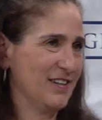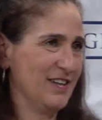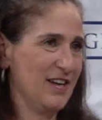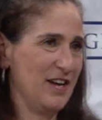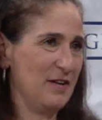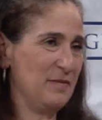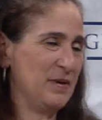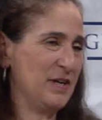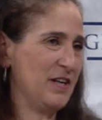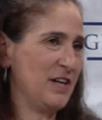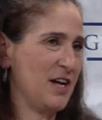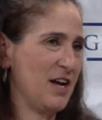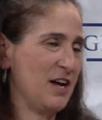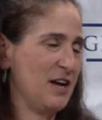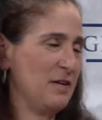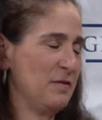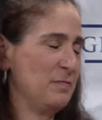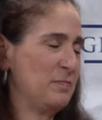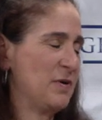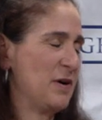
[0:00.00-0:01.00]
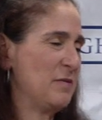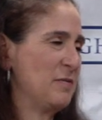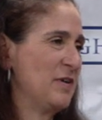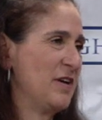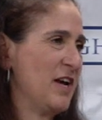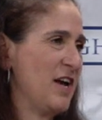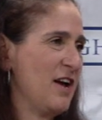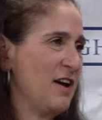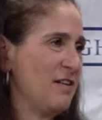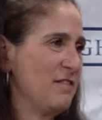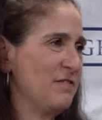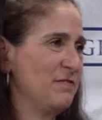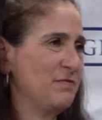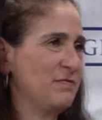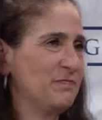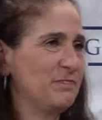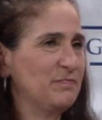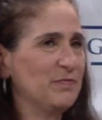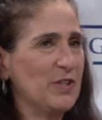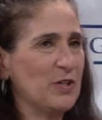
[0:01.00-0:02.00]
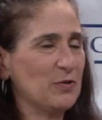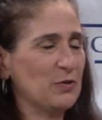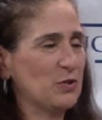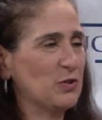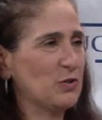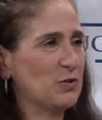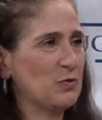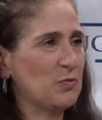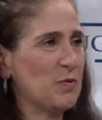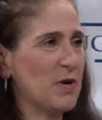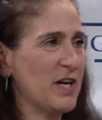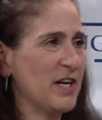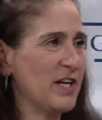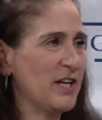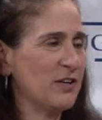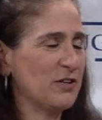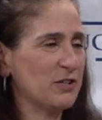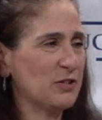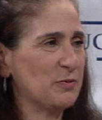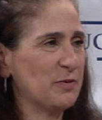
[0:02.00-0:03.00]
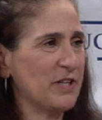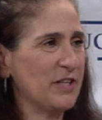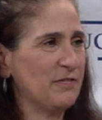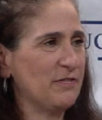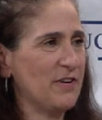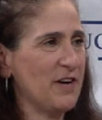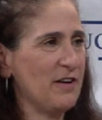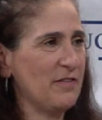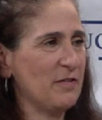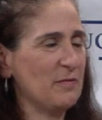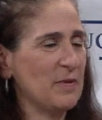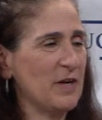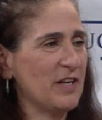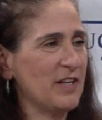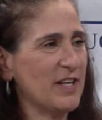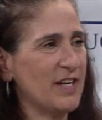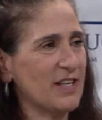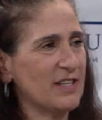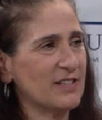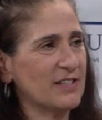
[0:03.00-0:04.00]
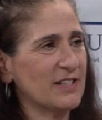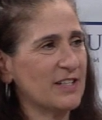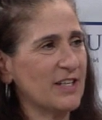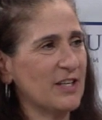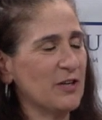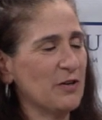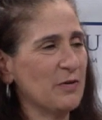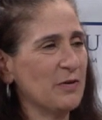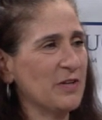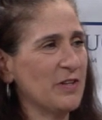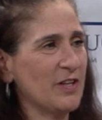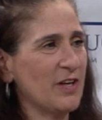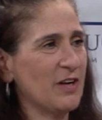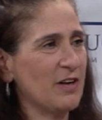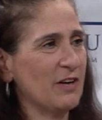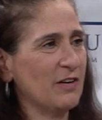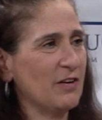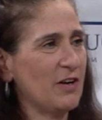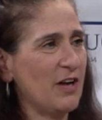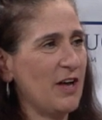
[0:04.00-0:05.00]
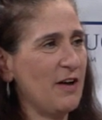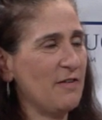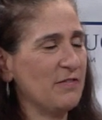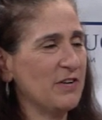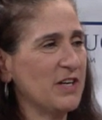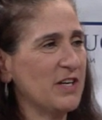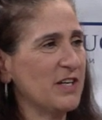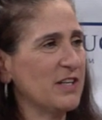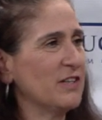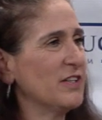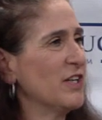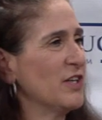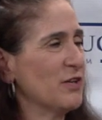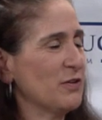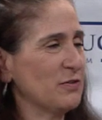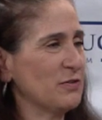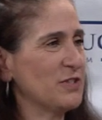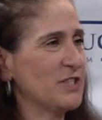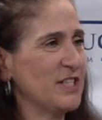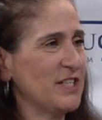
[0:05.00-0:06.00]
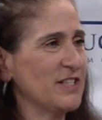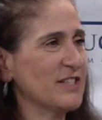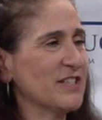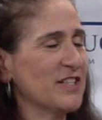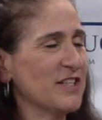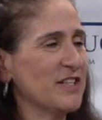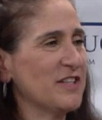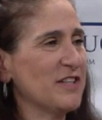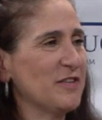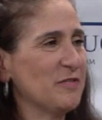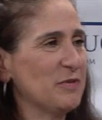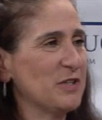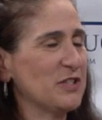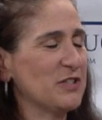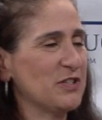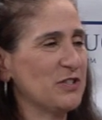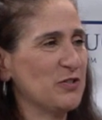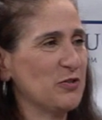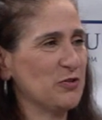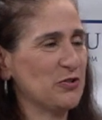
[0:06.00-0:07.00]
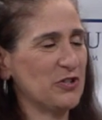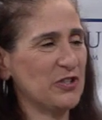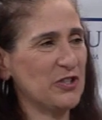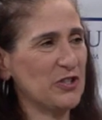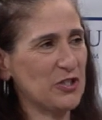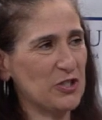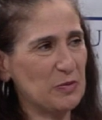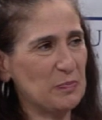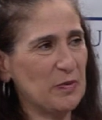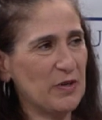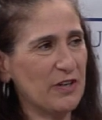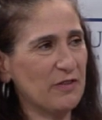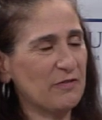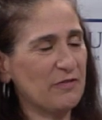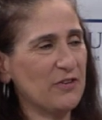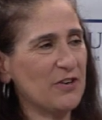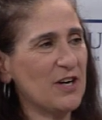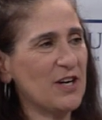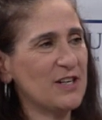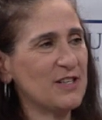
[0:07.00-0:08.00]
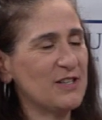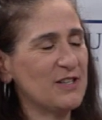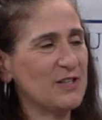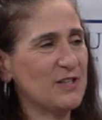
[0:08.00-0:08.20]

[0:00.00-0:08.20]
I mean, I probably have 20 or 25 on my desk, in the heavy, season, which is usually the spring for us.